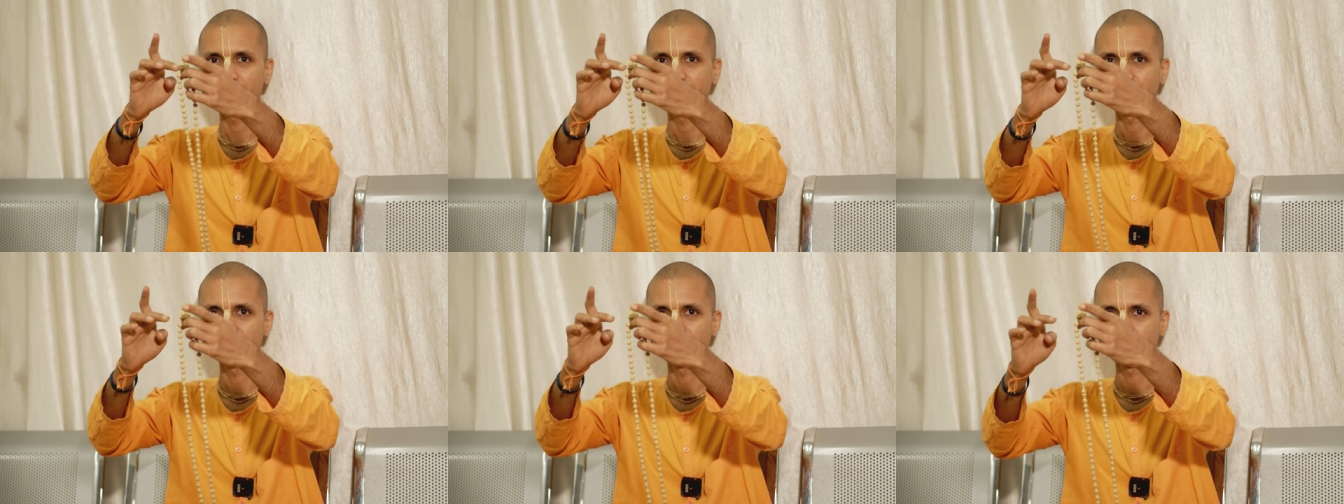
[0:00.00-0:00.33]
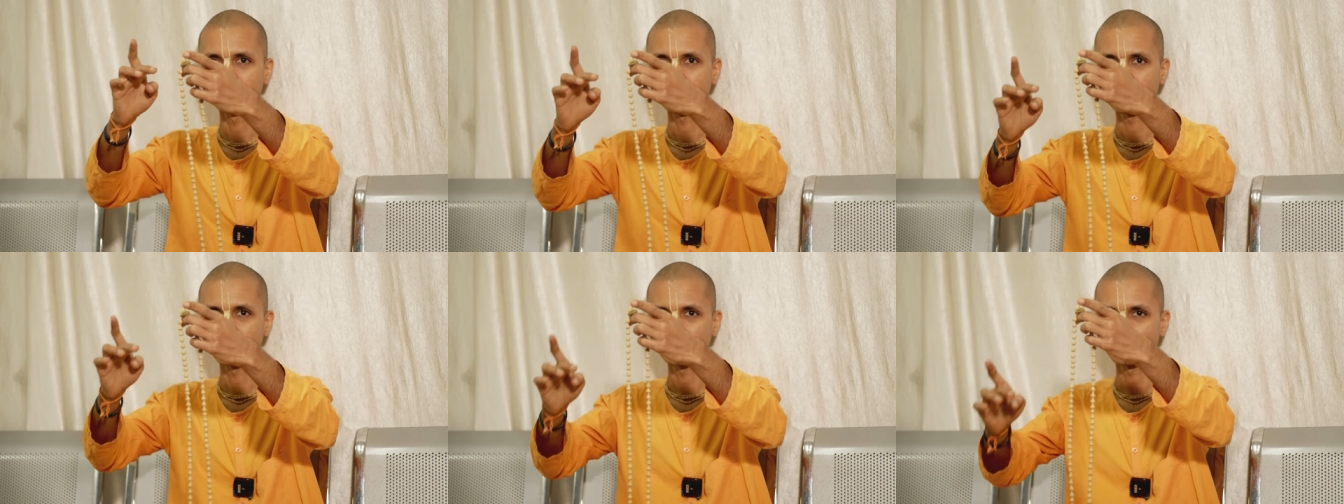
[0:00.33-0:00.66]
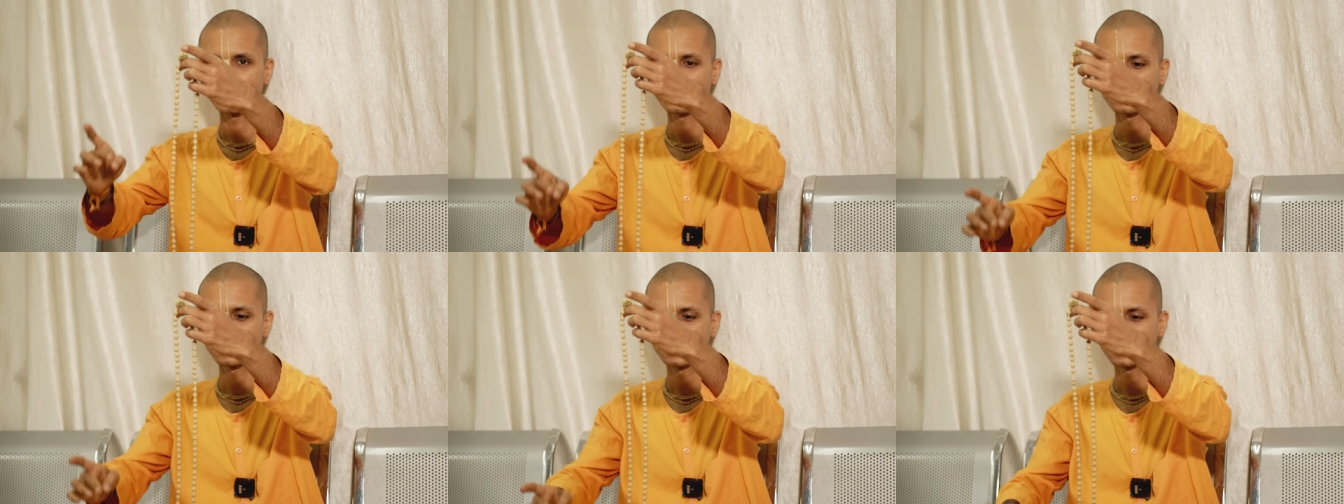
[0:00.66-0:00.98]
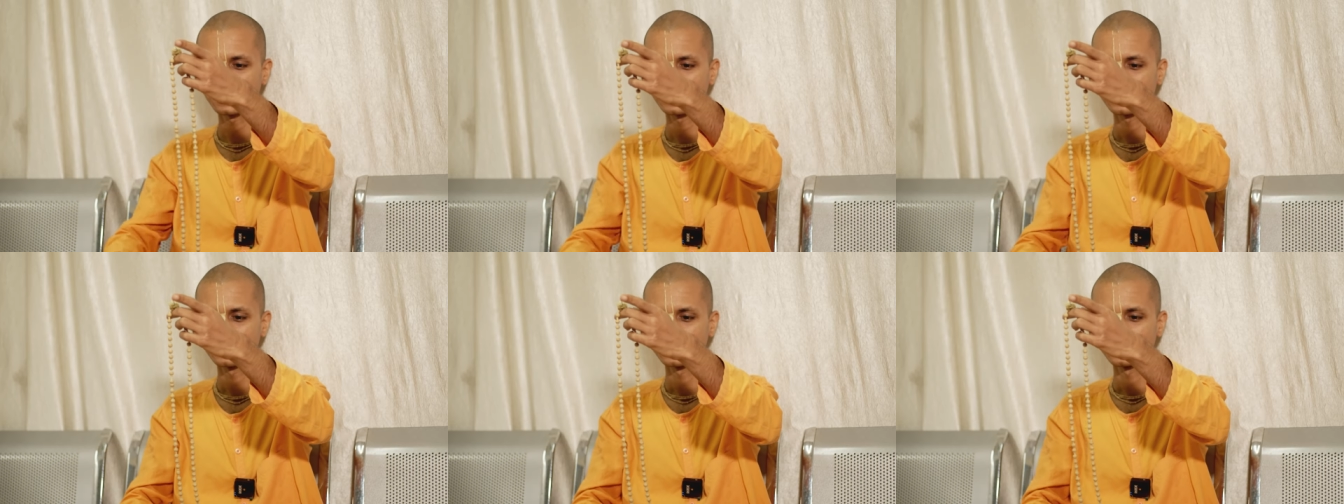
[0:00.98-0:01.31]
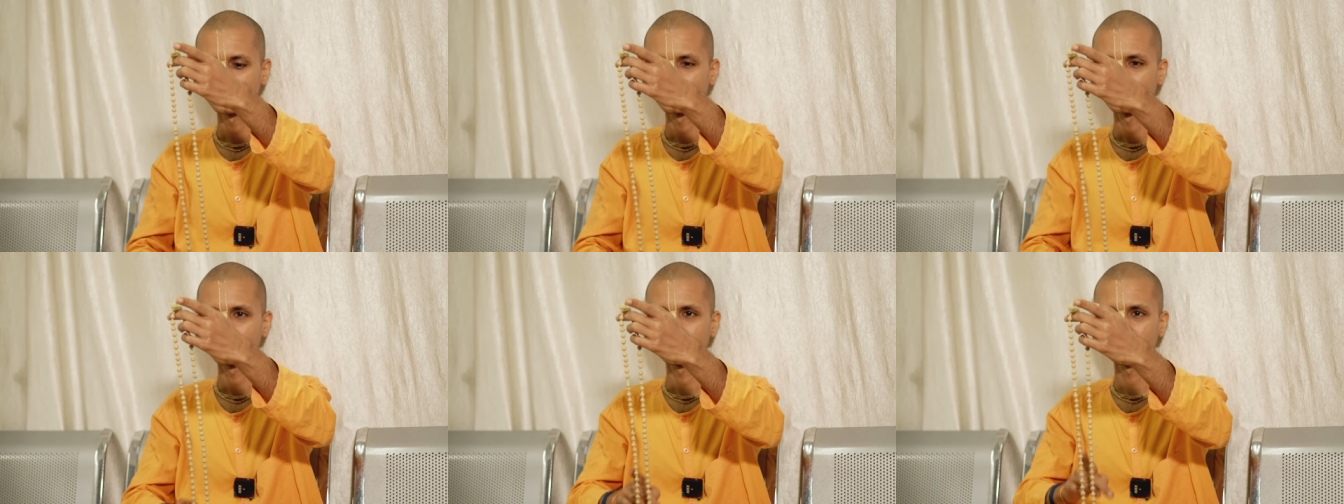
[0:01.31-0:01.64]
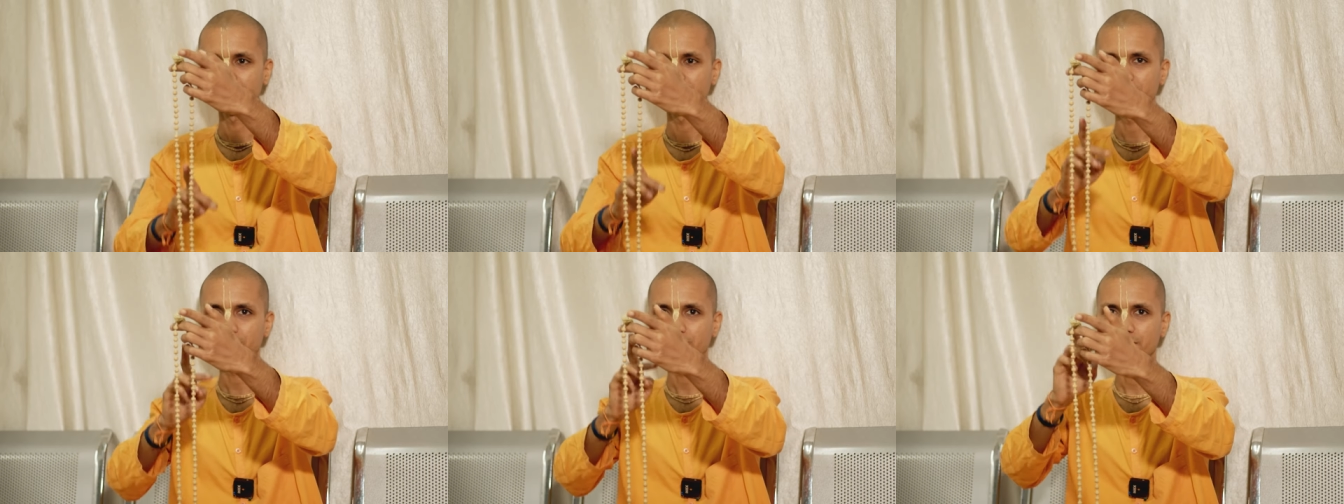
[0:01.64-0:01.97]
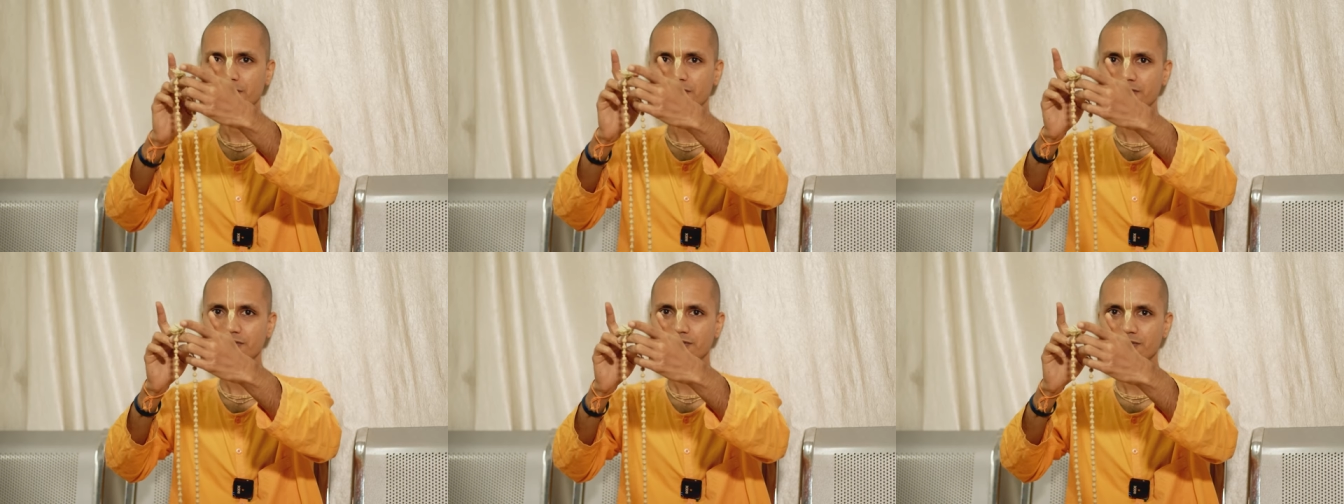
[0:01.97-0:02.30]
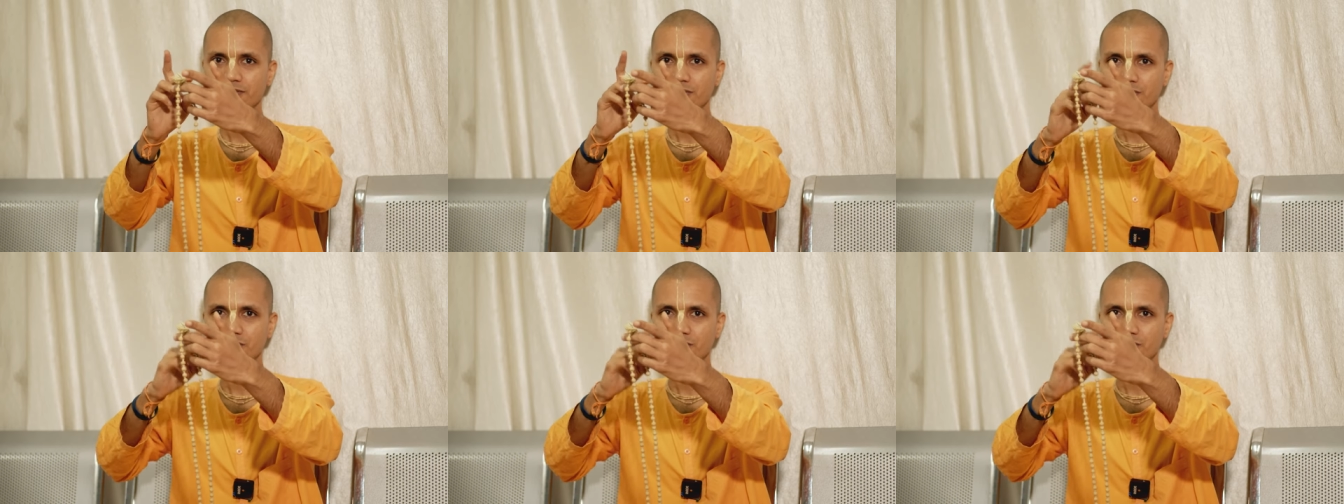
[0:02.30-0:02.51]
and then start from here and come like this.